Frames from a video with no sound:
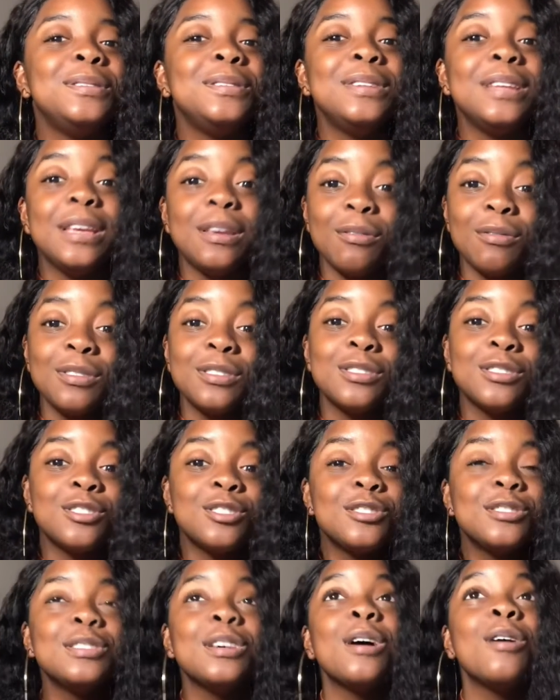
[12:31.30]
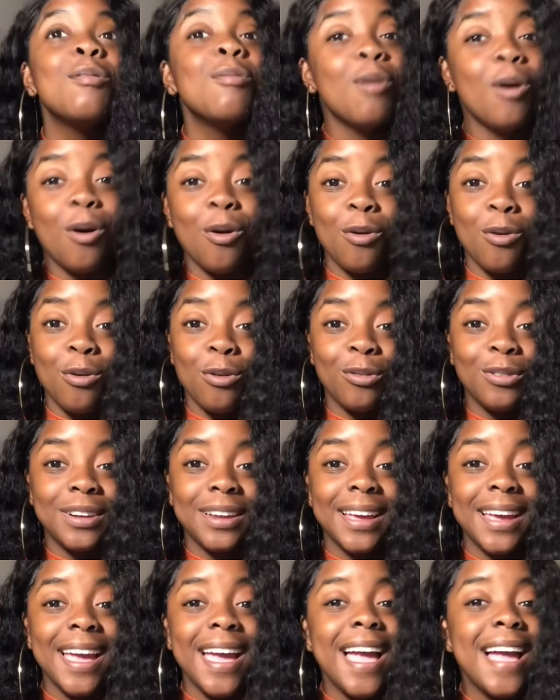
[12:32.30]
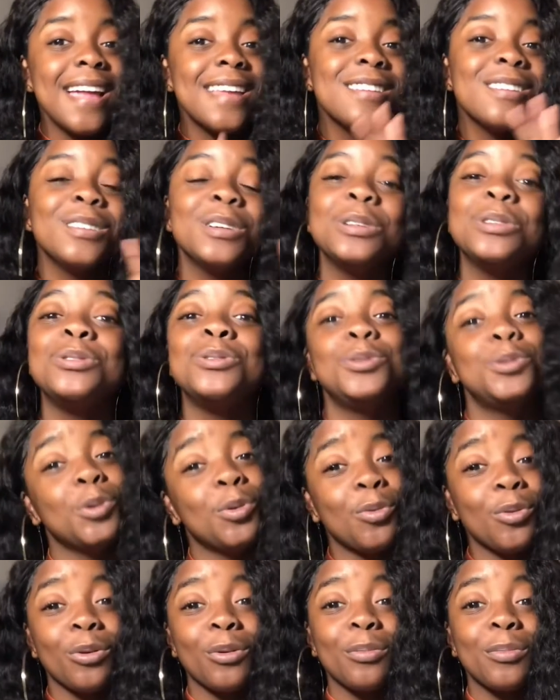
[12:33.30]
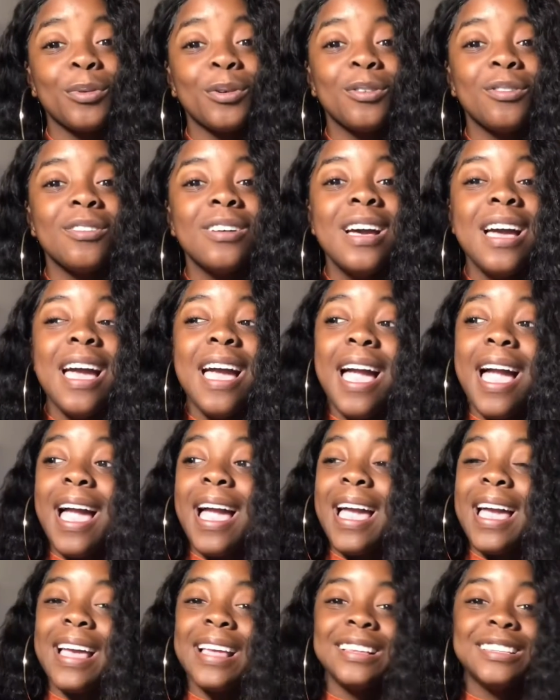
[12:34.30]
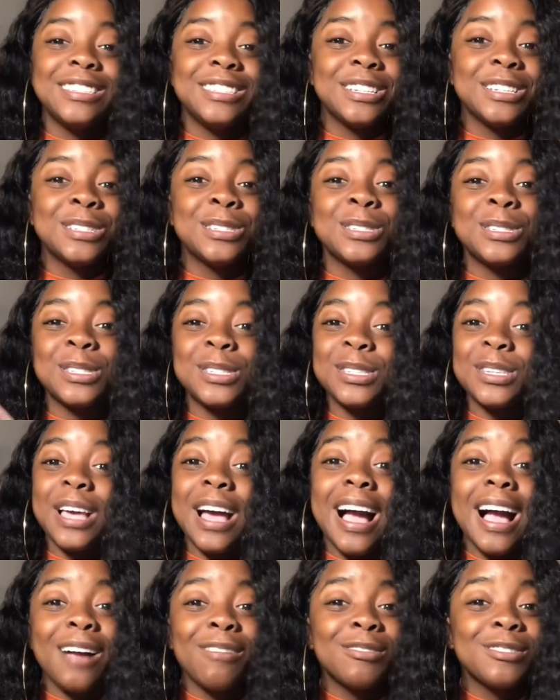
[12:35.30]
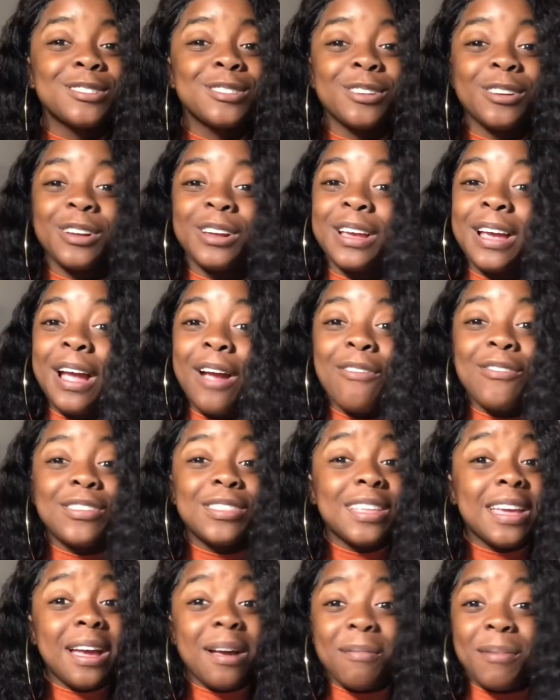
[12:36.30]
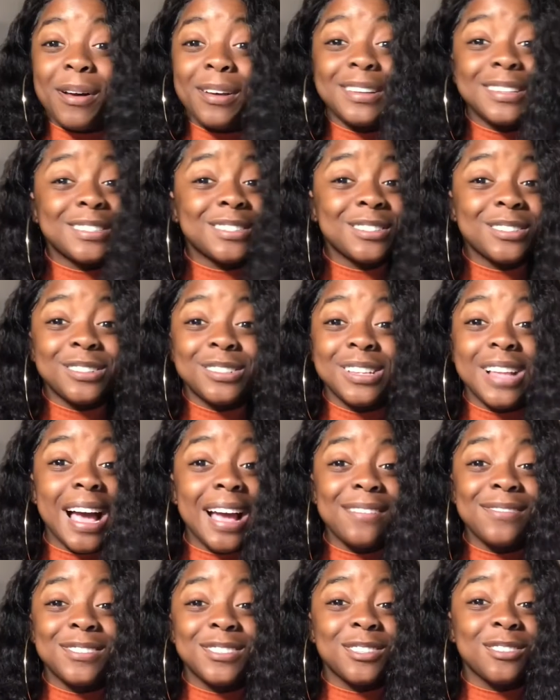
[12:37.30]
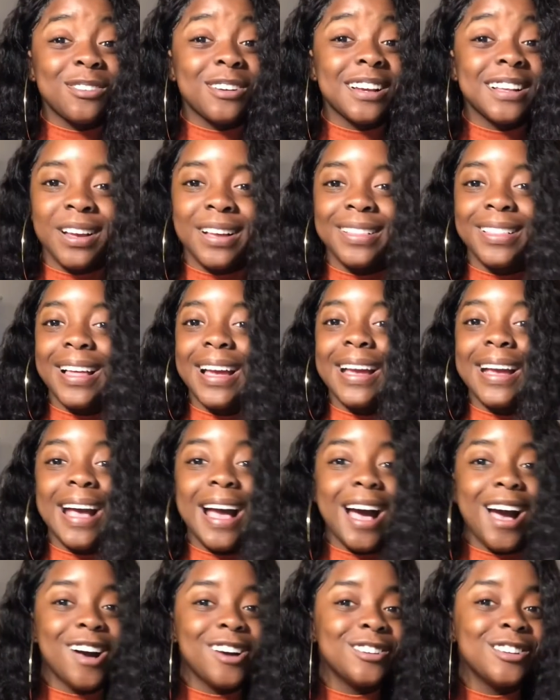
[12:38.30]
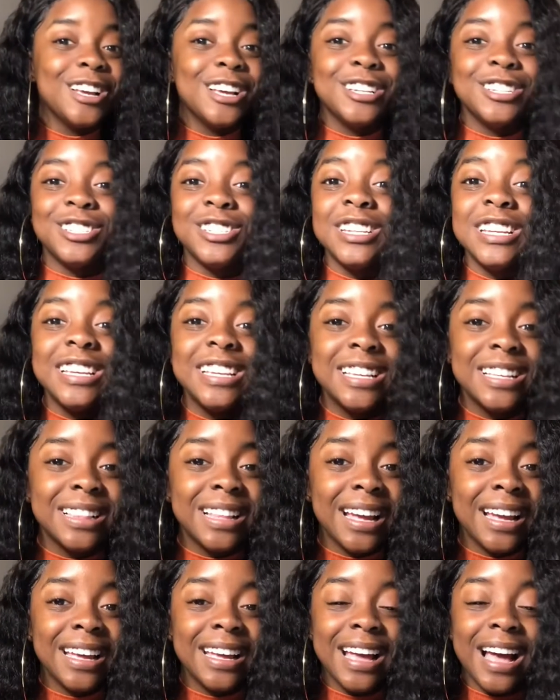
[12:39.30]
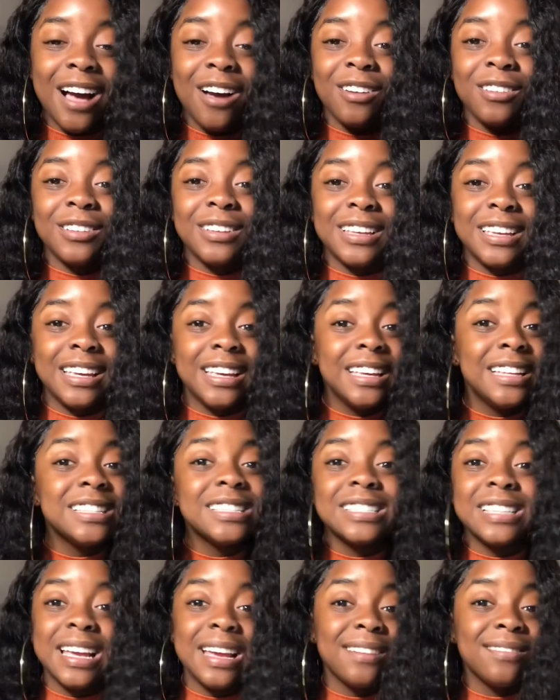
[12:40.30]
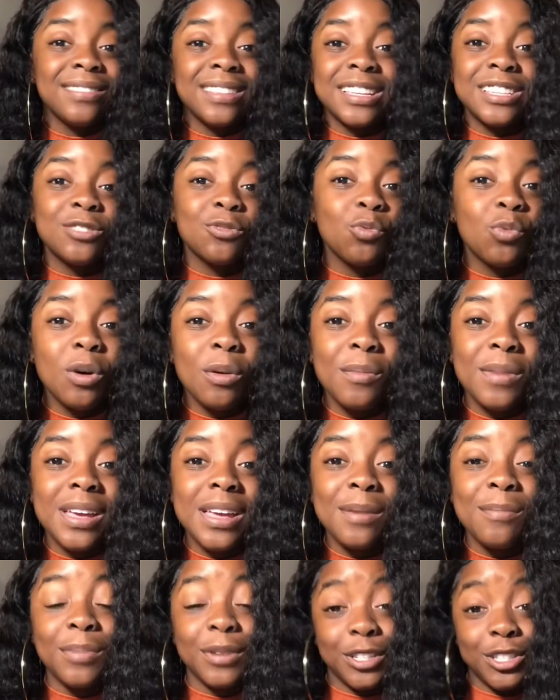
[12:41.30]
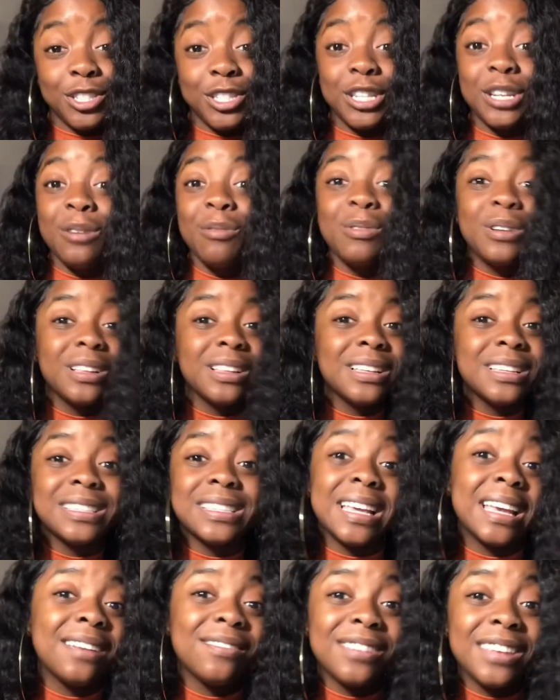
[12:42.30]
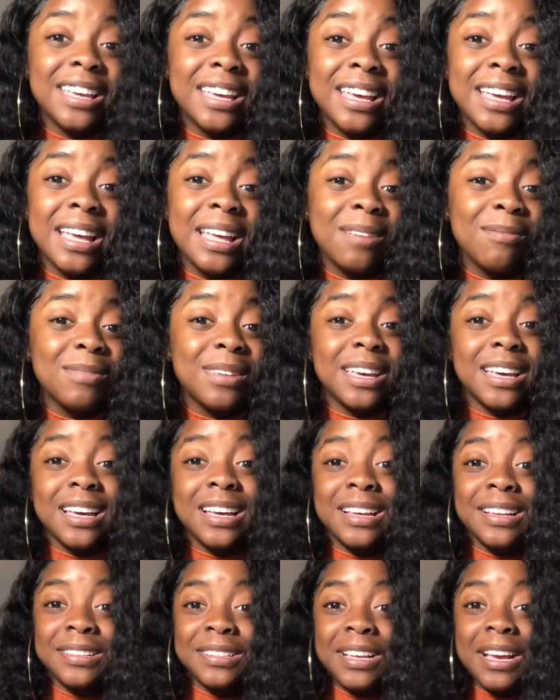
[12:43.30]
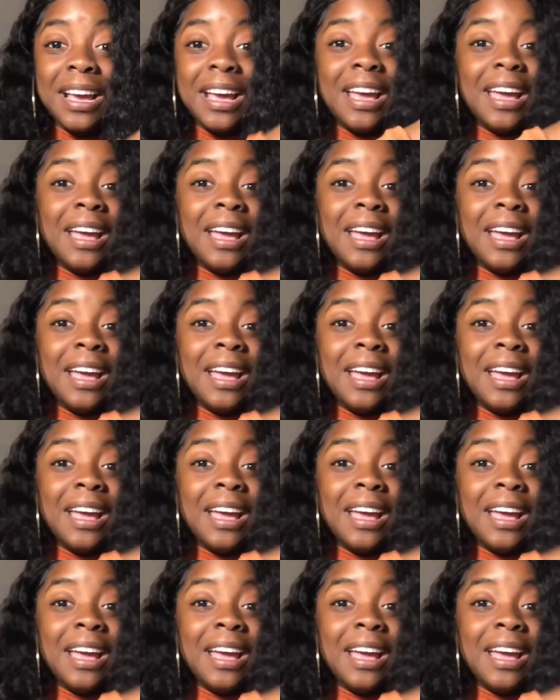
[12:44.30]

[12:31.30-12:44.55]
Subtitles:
he was so old and adorable, and I was learning everything about his little life story, like how he saved this woman, but she really saved him because